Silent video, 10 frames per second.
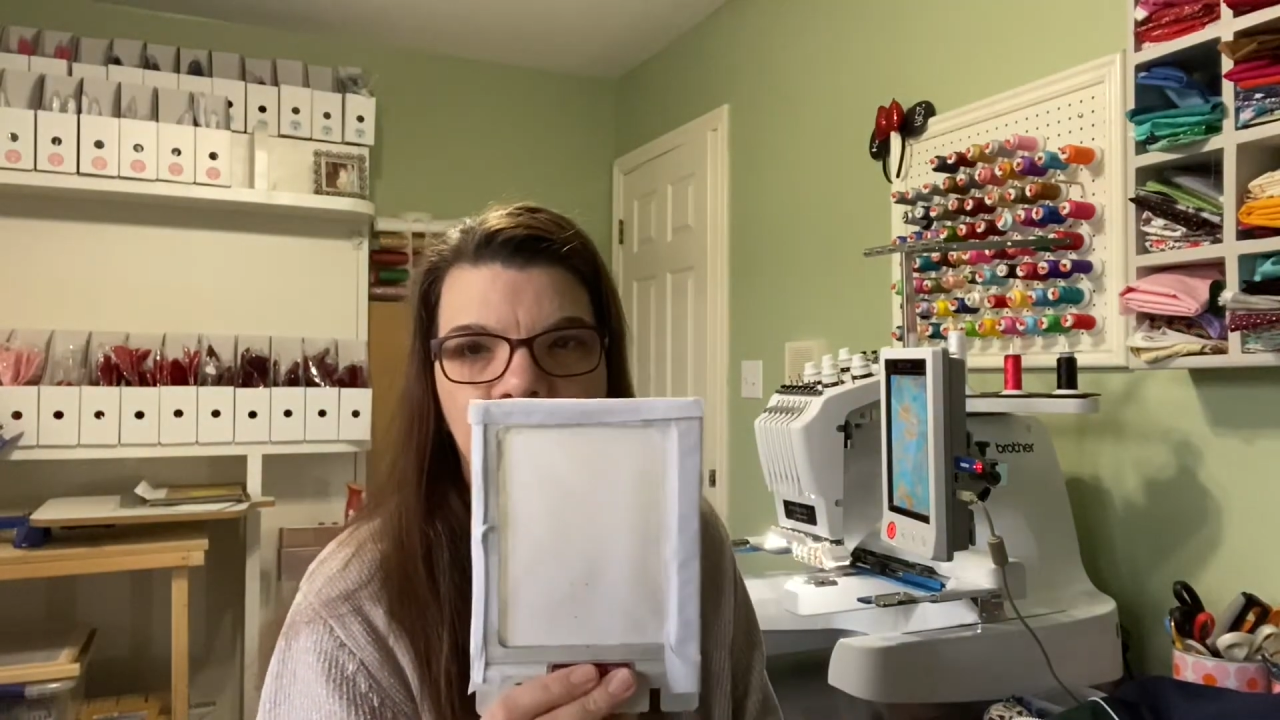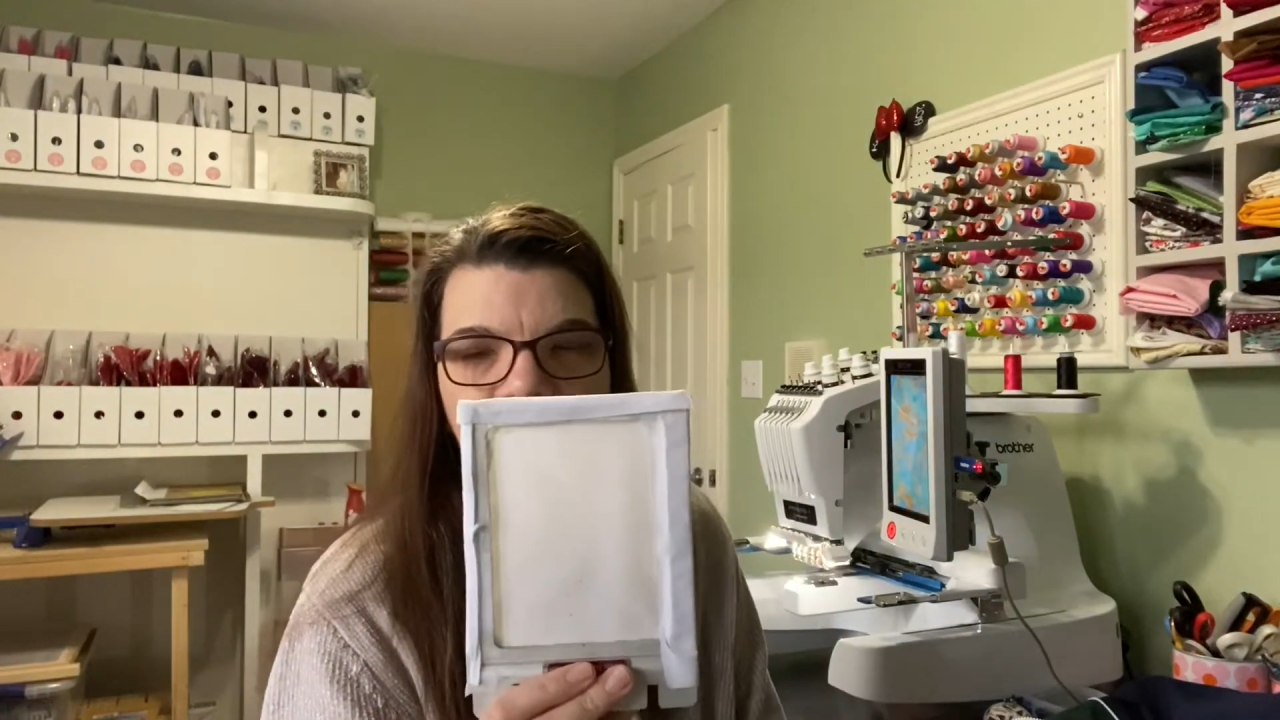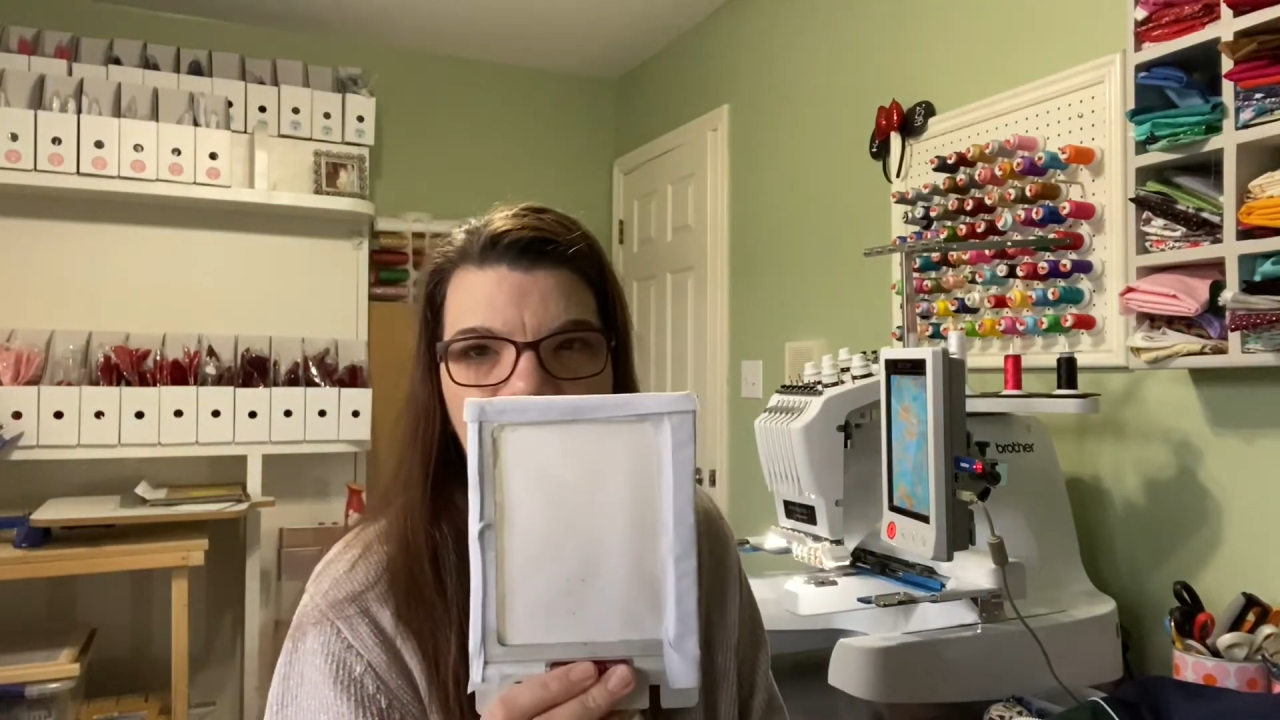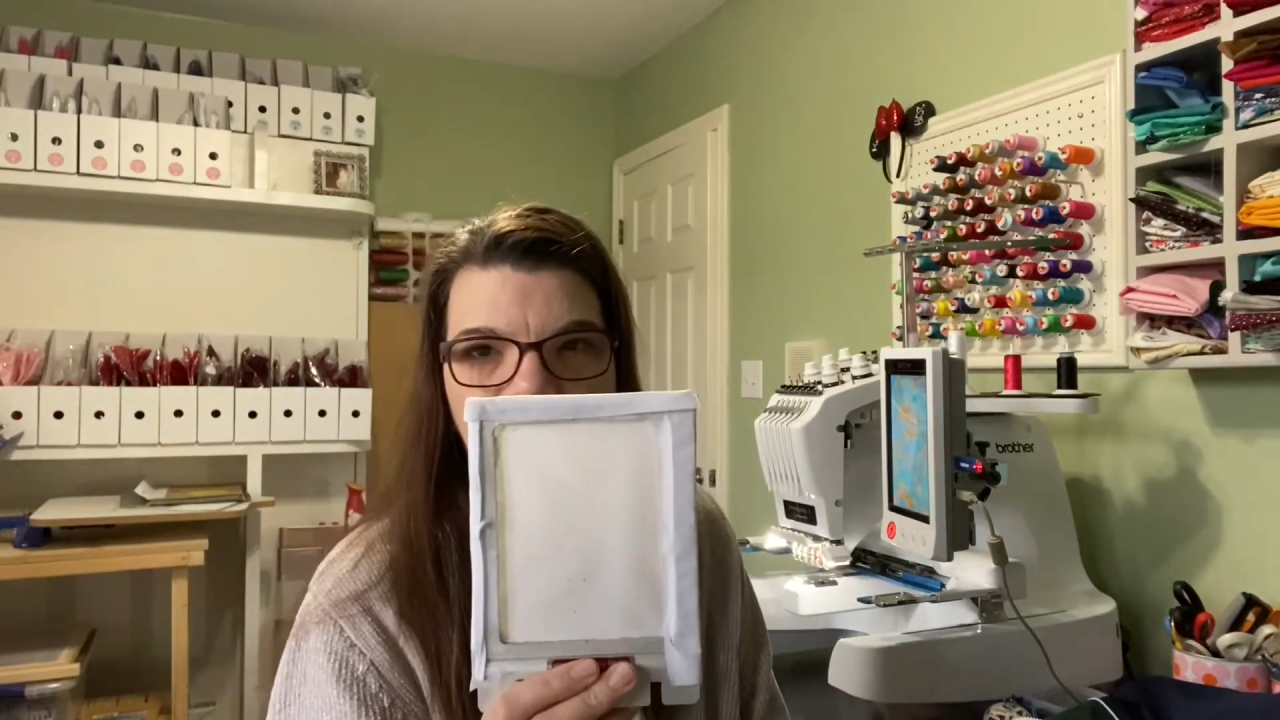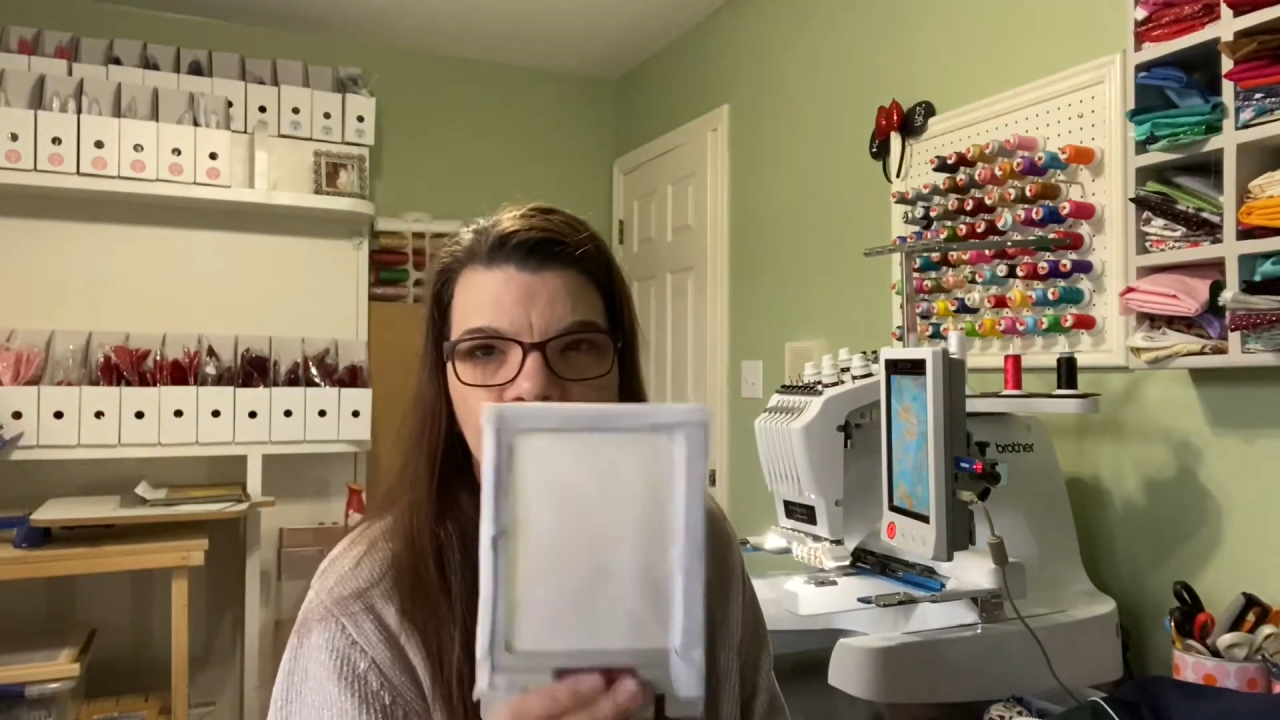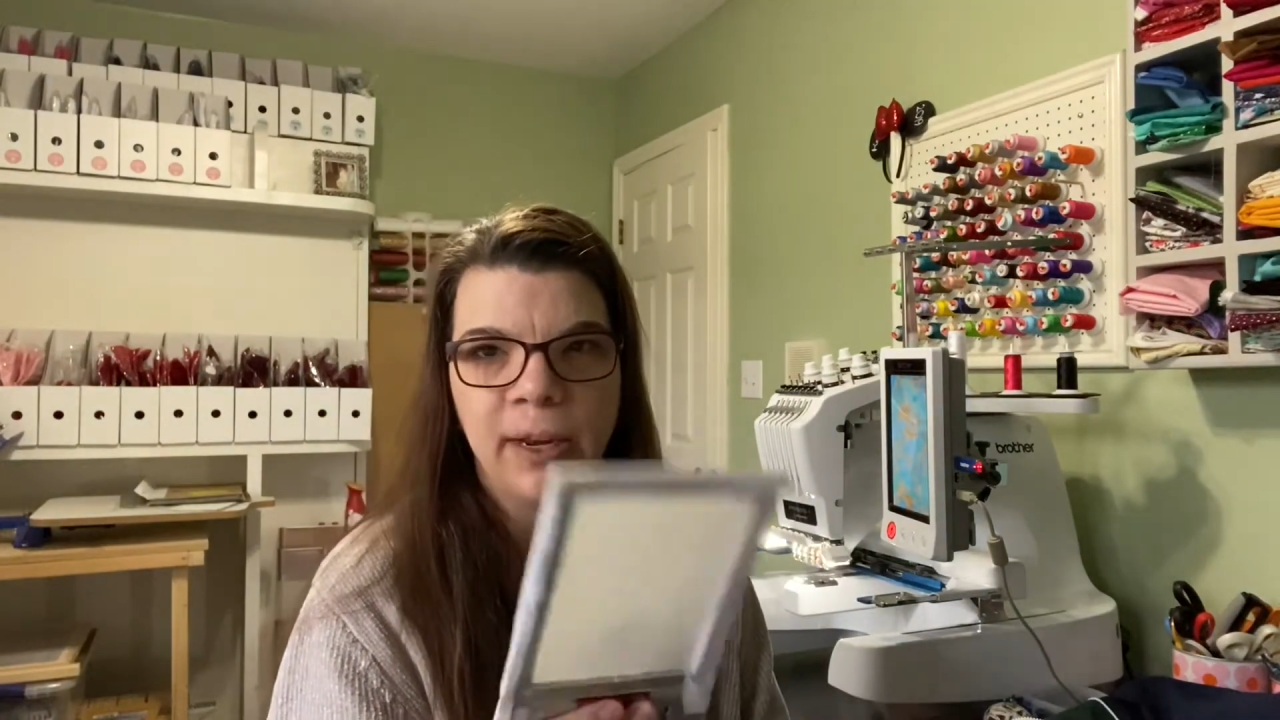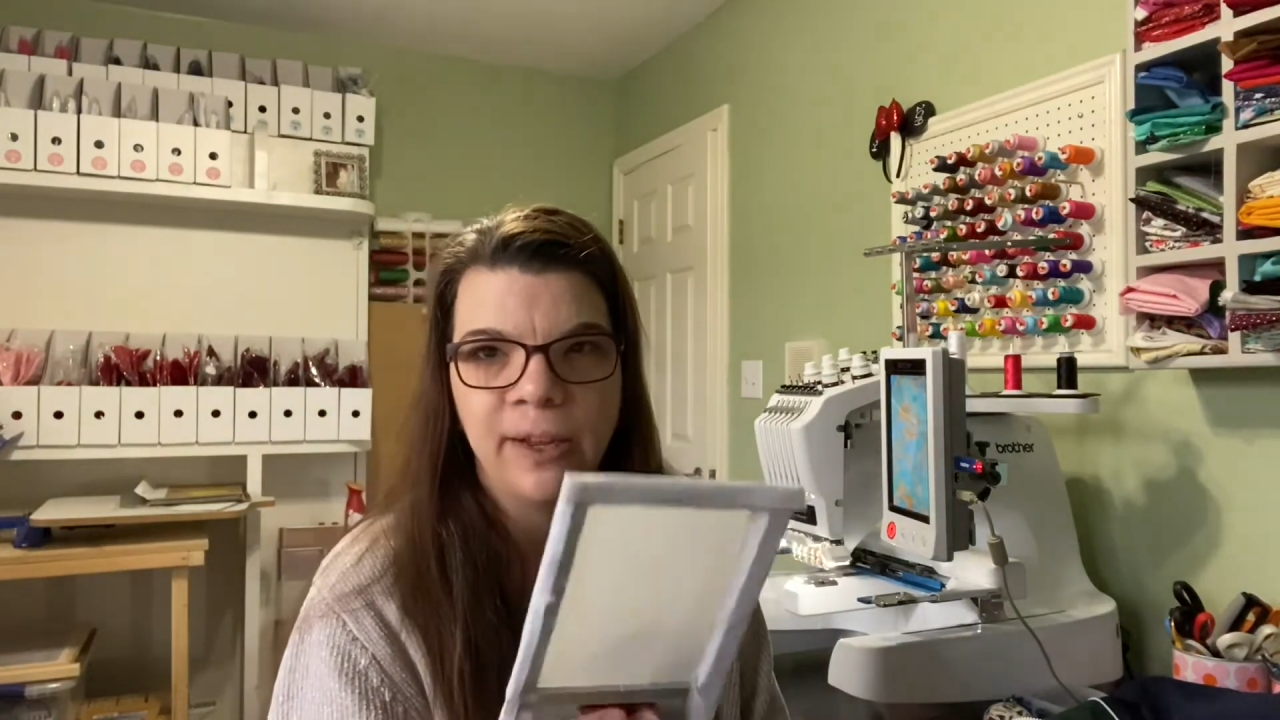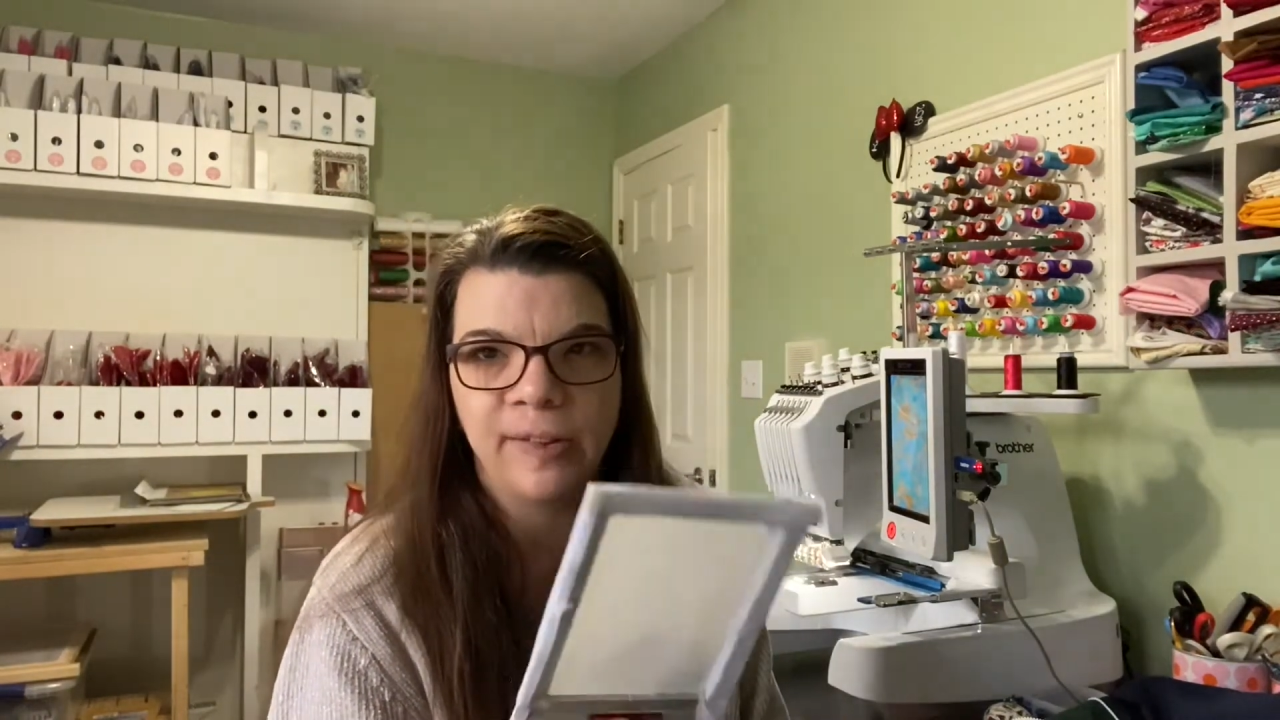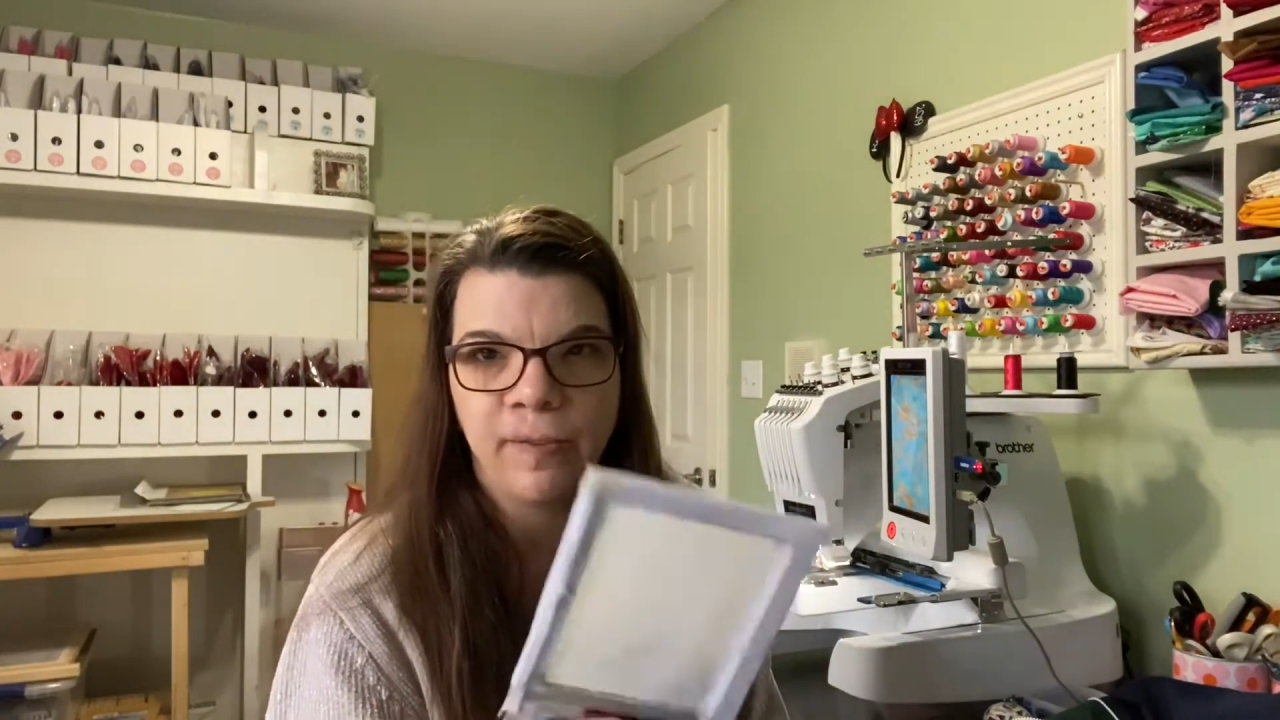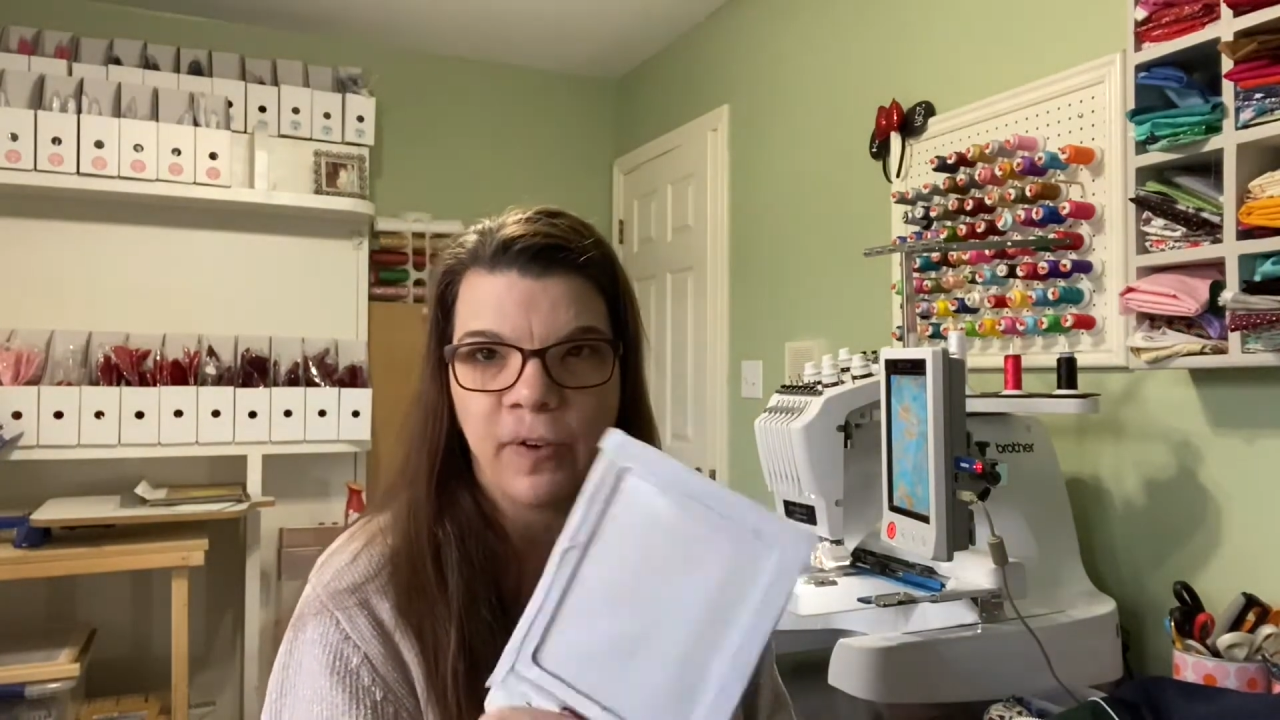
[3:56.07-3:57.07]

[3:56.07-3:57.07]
an easy